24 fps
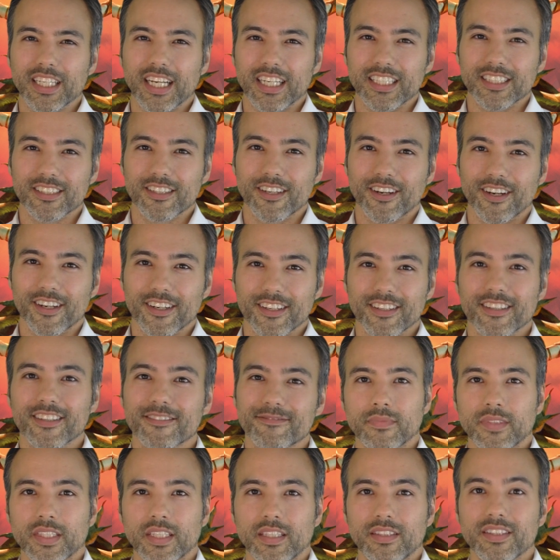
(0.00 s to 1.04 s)
nice card.
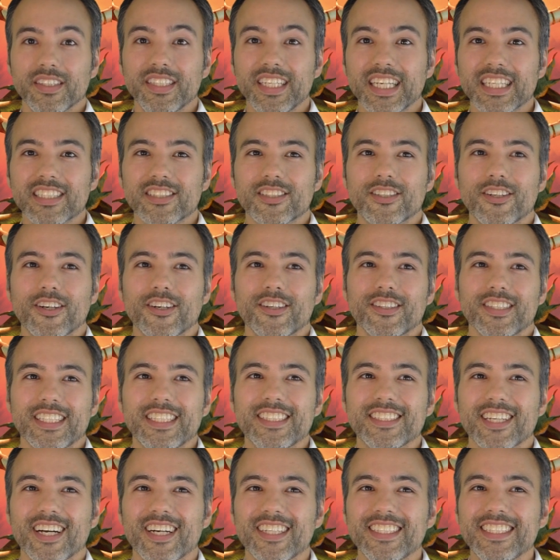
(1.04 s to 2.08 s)
The next card
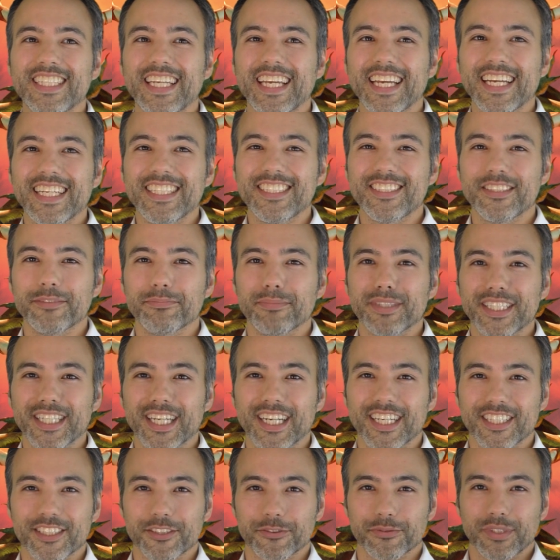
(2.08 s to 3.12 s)
is Uncaged the
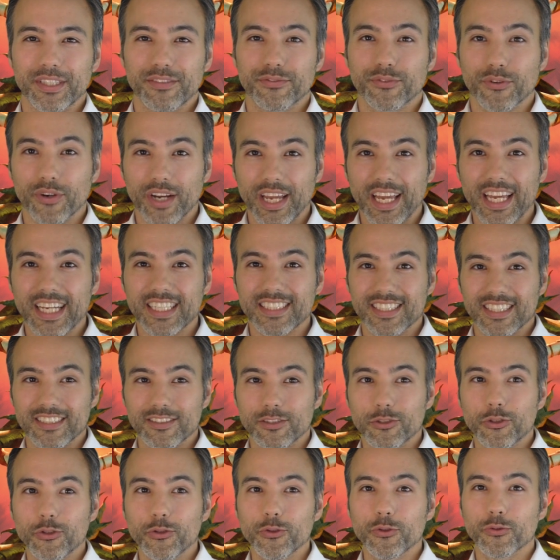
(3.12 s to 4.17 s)
Managerie. For X
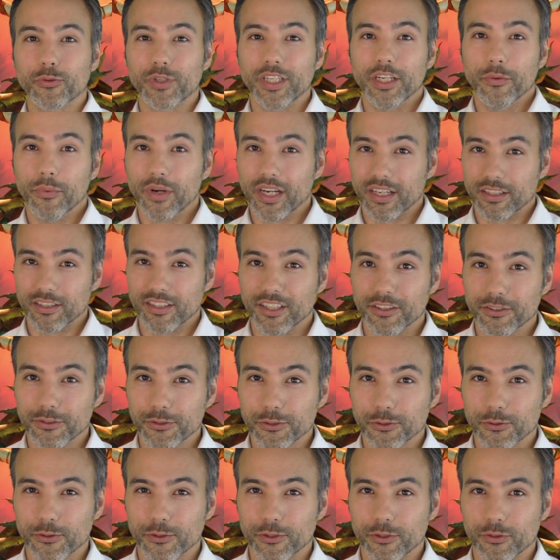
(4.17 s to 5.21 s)
and 2 green, we've got another
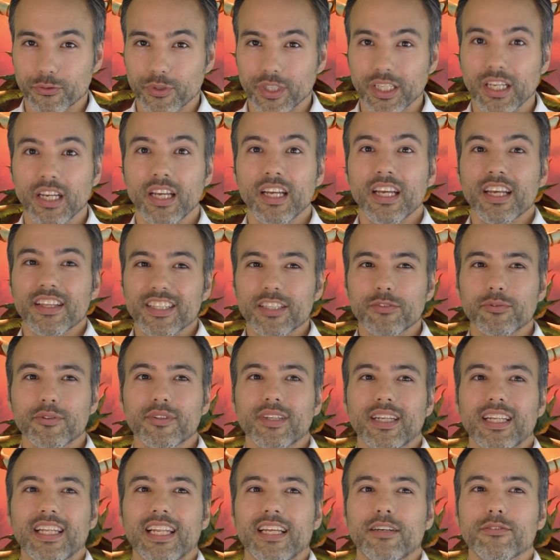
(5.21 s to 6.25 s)
sorcery. This
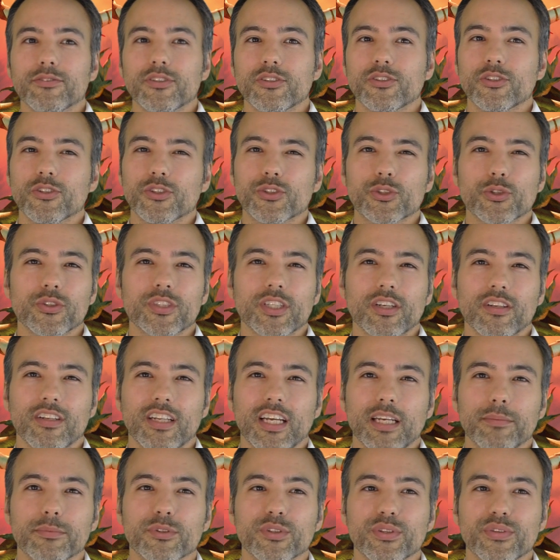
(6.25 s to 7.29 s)
one allows us to search our
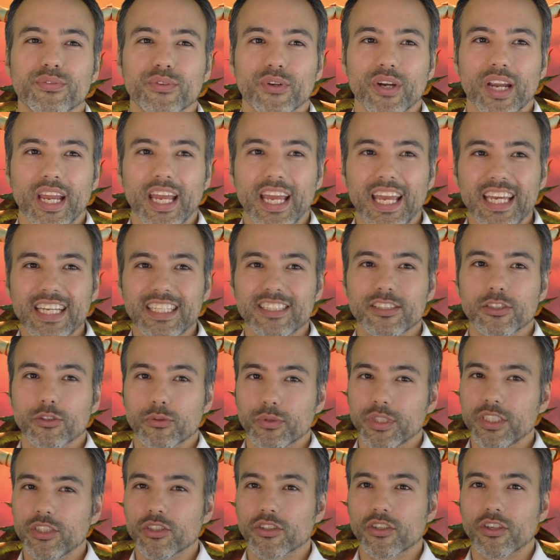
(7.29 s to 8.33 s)
library for X
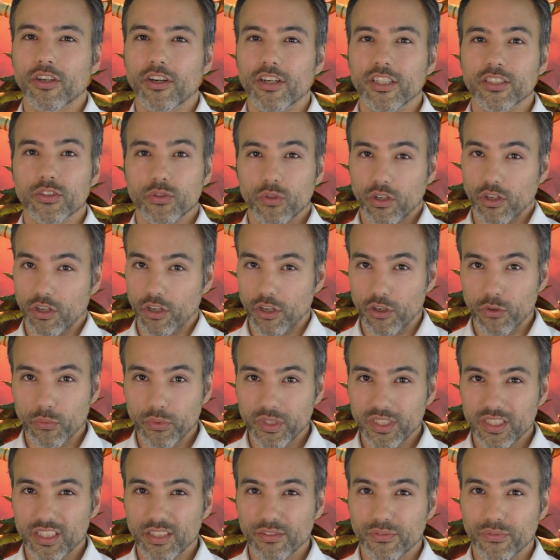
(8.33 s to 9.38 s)
creature cards, all
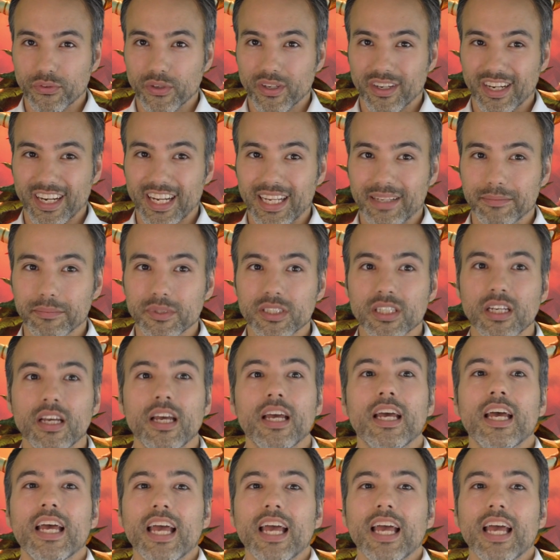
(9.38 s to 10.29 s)
with different names,